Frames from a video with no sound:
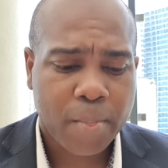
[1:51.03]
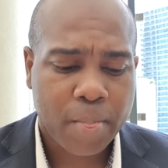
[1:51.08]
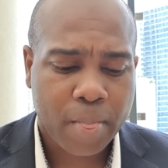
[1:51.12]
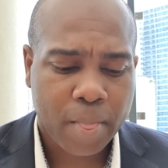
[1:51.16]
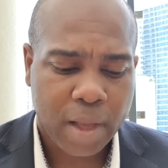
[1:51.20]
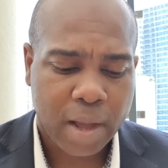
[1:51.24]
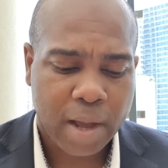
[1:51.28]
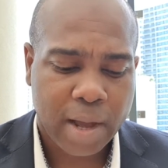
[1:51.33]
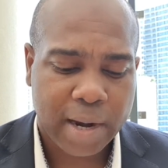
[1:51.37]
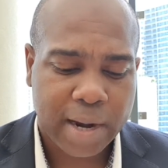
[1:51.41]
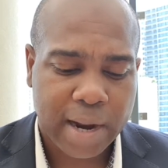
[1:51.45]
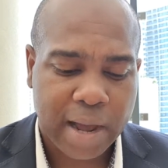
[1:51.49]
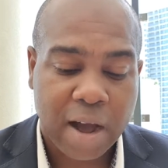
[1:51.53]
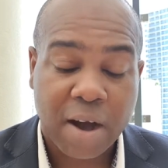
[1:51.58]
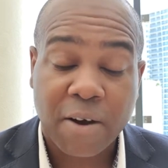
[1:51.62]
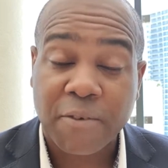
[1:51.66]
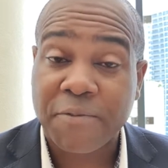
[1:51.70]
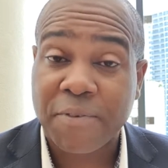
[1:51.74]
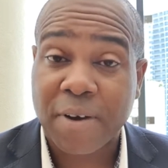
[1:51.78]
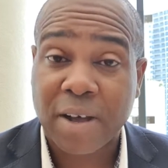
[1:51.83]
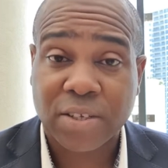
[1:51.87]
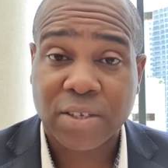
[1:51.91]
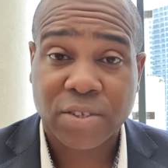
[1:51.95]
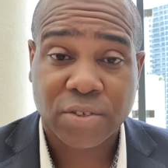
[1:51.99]
and how
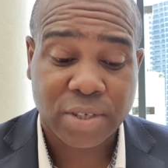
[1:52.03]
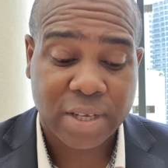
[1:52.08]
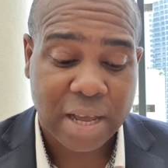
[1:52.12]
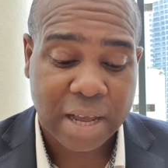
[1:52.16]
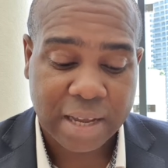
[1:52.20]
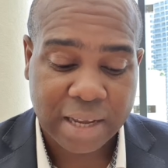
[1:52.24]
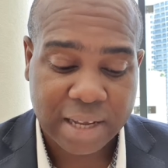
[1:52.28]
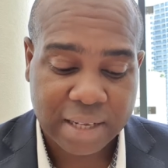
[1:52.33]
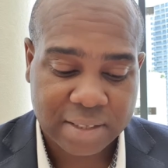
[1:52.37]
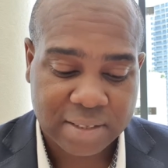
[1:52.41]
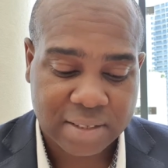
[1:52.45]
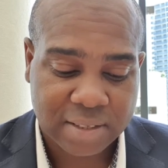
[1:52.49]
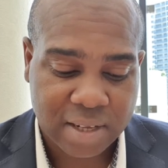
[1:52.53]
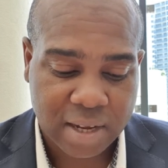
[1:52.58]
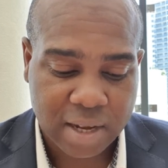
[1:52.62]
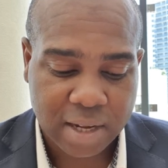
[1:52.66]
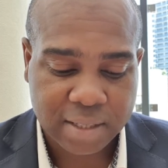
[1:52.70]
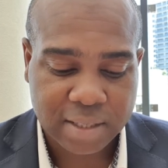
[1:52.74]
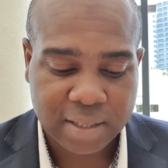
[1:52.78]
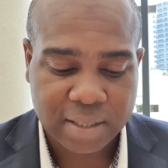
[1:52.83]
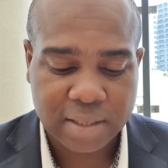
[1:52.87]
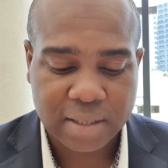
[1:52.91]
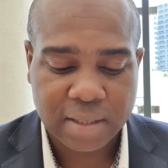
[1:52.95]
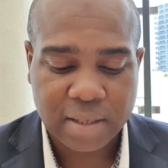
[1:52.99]
fast you can get
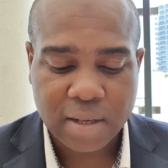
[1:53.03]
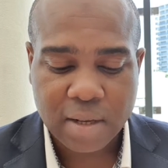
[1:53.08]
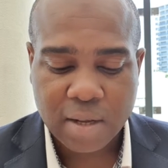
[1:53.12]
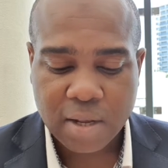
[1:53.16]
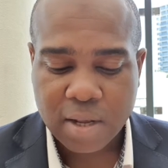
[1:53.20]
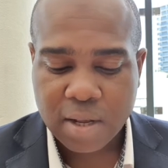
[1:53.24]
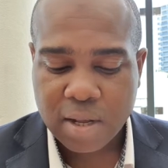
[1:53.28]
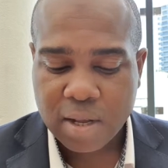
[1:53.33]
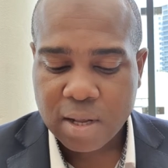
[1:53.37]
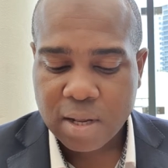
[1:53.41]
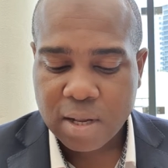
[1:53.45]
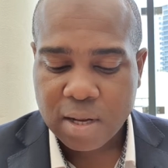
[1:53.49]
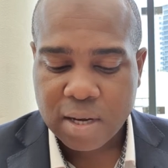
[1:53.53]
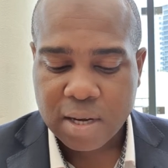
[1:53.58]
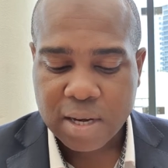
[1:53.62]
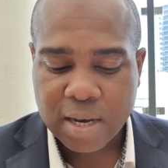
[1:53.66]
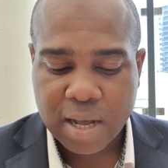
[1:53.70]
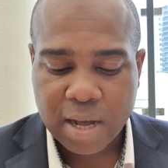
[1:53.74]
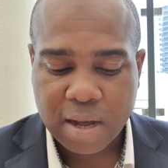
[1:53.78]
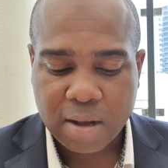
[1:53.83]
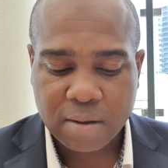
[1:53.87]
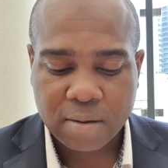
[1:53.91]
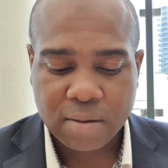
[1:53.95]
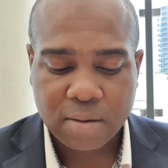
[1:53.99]
started.
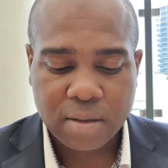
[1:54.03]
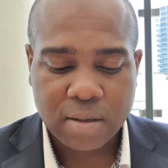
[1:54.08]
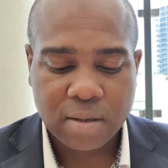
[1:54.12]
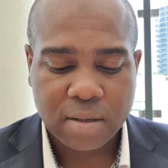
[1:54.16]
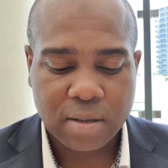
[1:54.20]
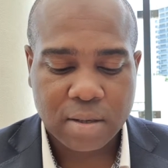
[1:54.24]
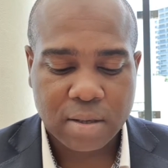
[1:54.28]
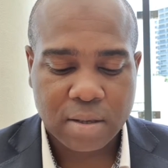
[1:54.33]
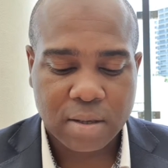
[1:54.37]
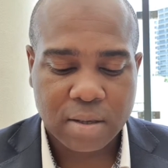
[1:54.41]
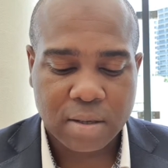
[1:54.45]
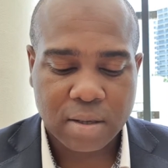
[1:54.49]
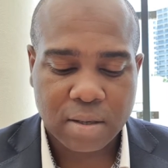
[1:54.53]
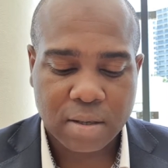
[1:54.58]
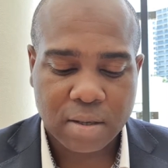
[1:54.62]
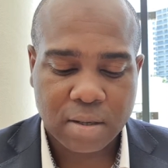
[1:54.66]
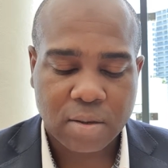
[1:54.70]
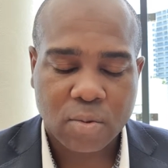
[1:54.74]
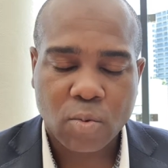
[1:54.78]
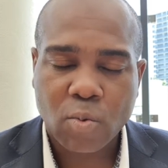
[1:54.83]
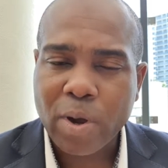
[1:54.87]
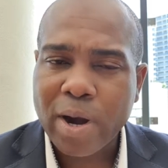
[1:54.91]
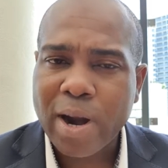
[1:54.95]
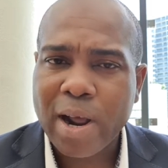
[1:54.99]
Now,
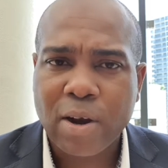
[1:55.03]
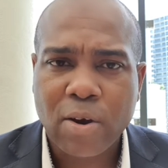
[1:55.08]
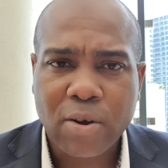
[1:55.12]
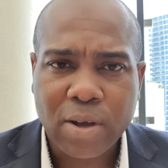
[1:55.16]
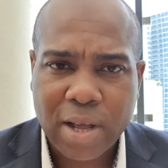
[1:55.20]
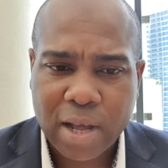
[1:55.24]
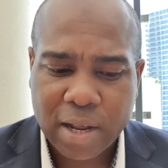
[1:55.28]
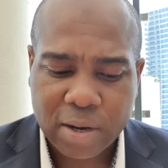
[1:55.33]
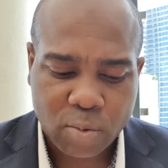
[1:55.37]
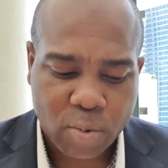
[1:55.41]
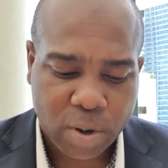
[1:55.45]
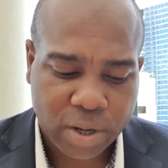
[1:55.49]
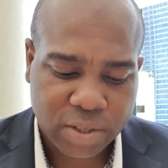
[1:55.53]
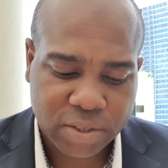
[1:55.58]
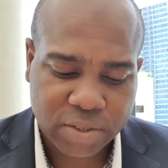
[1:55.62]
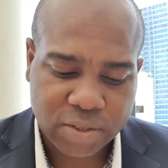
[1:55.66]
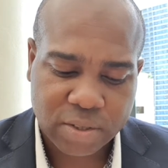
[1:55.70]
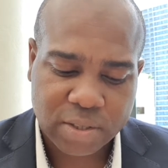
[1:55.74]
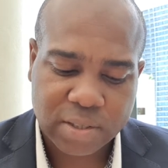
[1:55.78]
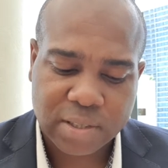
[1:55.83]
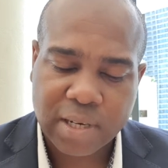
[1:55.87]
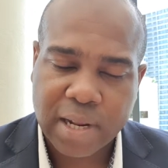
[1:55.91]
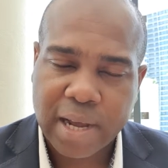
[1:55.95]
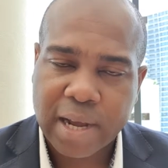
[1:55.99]
when I look at
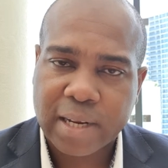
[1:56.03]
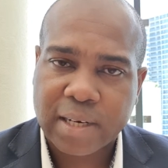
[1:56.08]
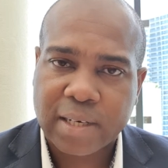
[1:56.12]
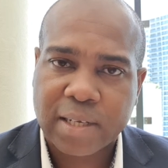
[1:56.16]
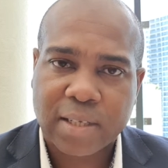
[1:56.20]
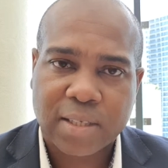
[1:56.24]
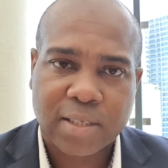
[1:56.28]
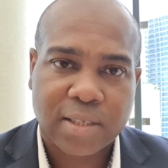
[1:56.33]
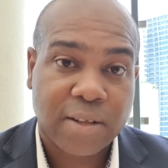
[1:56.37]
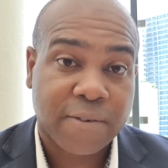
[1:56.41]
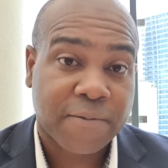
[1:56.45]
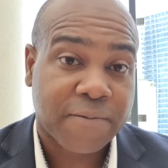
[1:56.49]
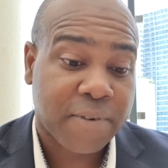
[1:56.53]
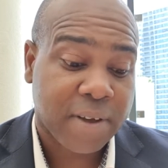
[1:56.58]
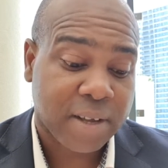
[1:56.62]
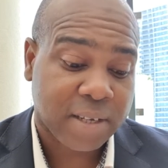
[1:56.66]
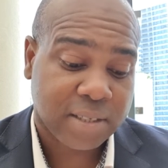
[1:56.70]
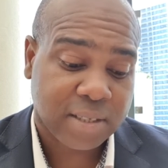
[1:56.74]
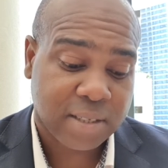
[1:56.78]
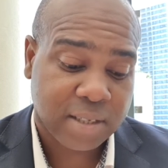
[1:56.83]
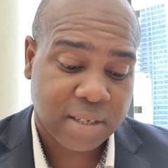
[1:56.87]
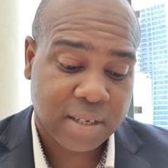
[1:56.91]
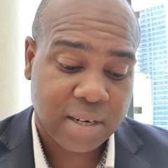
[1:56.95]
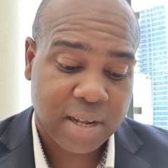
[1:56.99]
questions like this, the first
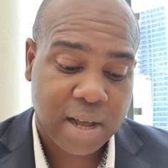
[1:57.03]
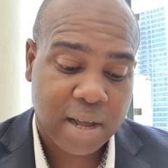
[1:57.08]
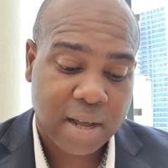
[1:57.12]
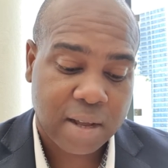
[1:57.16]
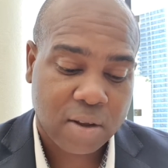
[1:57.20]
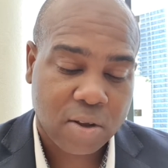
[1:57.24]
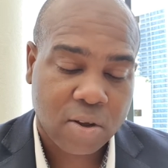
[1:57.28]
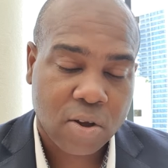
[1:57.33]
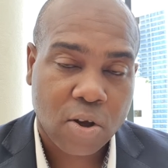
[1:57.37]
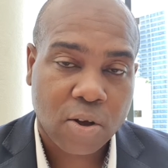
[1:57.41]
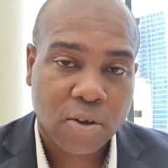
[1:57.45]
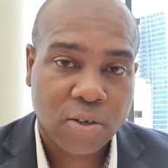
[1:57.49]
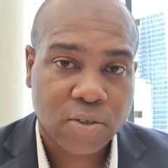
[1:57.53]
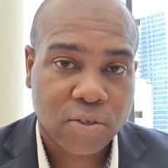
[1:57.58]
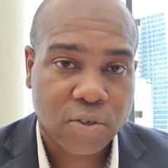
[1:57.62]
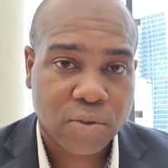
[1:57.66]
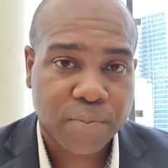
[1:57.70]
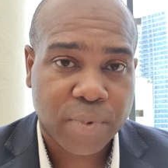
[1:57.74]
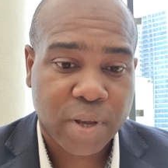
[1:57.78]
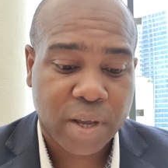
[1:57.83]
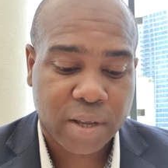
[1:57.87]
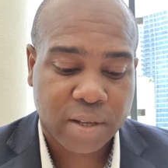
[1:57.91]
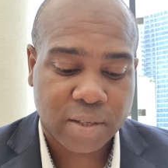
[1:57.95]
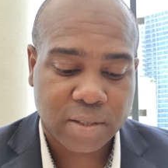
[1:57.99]
thing that occurs to
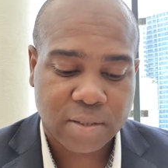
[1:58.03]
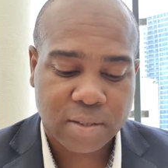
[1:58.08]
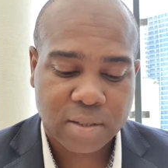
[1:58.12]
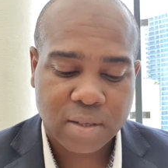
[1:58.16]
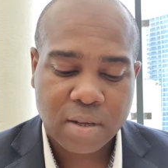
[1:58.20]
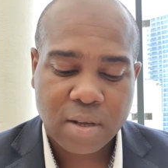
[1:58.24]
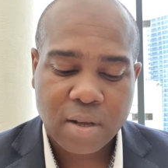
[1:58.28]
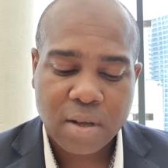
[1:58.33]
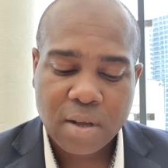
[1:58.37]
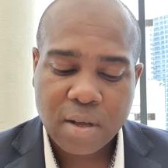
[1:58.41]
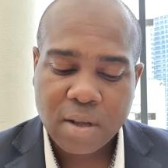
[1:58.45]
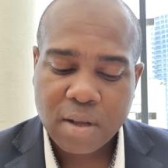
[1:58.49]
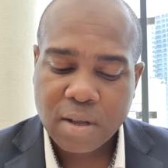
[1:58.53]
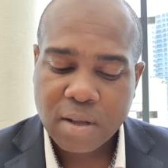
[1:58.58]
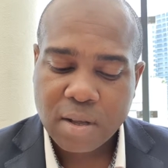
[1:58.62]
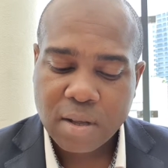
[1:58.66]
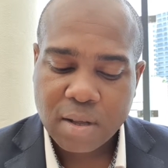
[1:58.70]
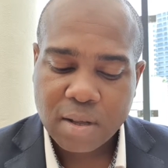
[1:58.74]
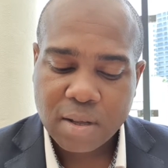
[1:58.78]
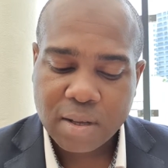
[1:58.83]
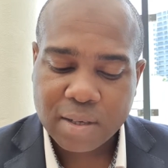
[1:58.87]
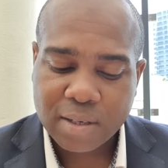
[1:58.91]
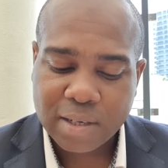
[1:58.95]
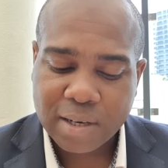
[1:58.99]
me is
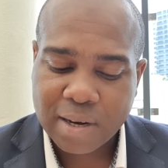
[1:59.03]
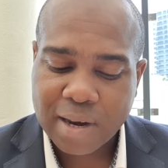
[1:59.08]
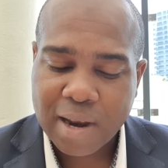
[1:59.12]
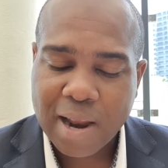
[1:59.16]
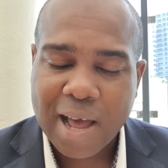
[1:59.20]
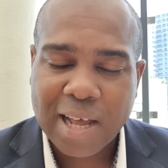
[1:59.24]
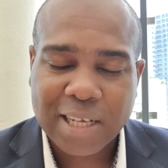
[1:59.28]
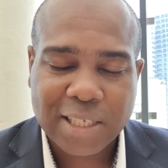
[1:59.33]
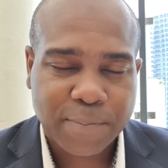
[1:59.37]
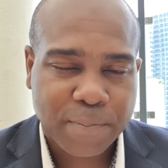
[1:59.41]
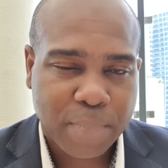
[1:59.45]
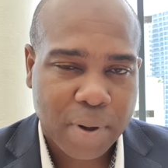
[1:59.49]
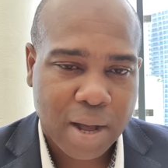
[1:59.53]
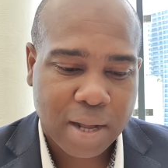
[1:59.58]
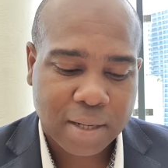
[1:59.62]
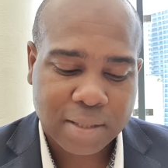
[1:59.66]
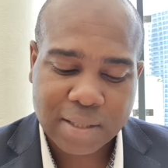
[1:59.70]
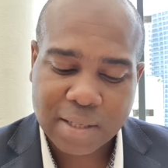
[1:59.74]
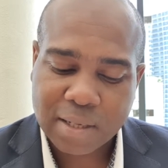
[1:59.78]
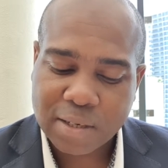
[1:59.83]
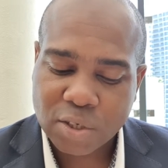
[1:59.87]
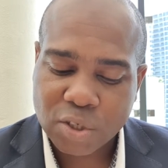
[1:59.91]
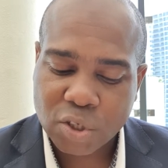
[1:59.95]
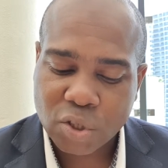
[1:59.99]
the last part.
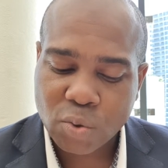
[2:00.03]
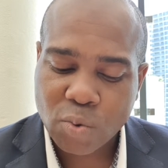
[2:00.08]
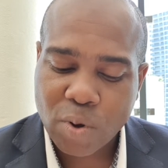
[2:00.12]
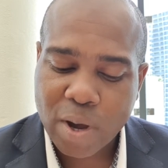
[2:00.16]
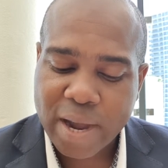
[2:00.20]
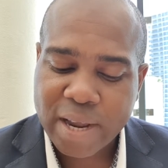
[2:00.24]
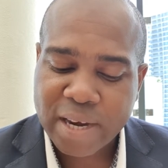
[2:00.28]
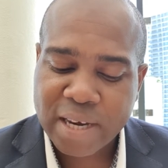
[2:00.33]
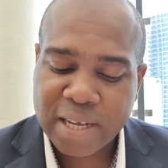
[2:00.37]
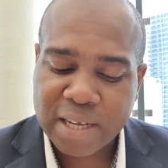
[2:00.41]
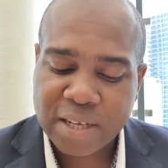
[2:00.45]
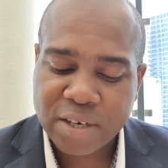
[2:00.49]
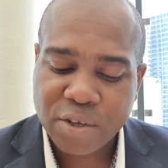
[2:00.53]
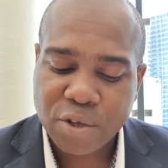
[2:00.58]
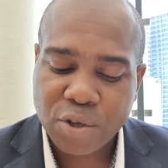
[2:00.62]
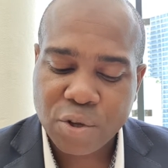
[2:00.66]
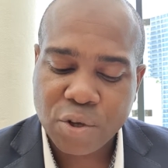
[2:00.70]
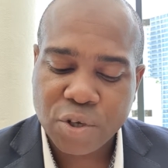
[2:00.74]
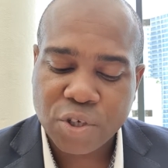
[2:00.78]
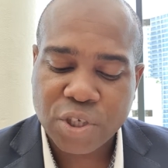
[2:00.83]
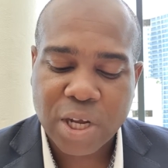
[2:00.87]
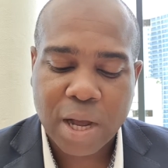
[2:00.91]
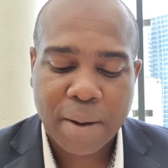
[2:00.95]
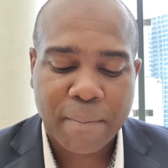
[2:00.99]
Do I need
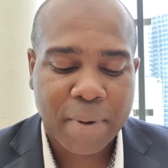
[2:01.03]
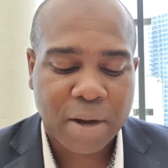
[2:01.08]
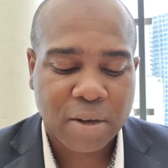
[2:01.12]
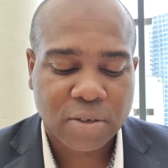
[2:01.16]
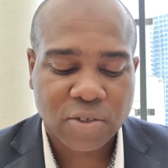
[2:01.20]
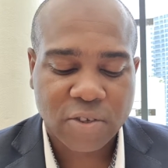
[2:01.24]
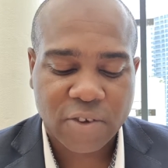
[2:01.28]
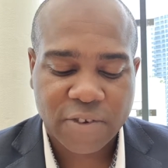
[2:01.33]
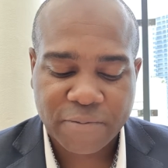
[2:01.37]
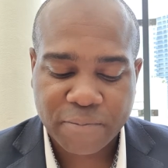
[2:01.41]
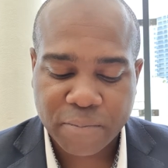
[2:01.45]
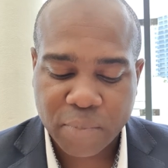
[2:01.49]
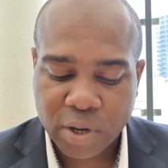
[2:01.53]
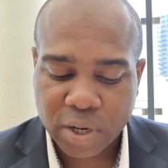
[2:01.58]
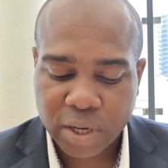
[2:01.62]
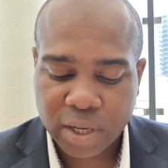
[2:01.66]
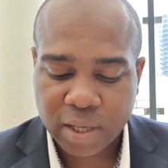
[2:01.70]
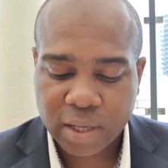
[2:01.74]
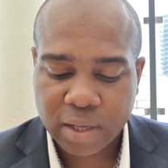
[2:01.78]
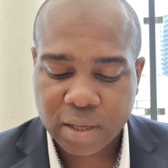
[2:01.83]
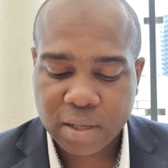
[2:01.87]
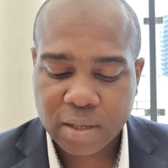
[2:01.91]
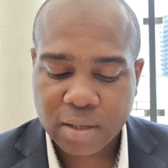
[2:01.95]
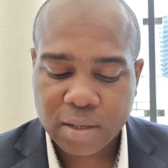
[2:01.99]
huge amount of money
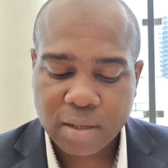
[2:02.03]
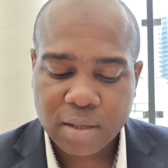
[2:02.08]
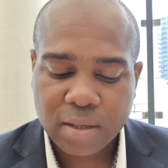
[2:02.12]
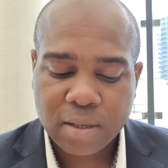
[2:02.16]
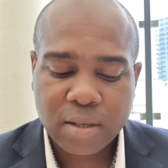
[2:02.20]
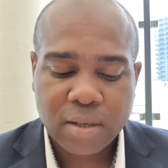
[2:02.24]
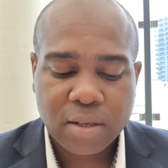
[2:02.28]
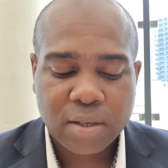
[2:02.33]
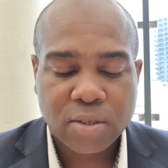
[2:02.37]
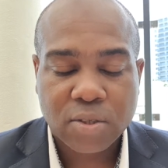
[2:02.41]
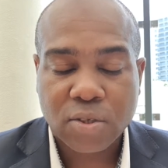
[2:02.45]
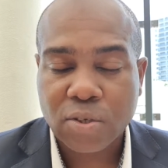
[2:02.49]
to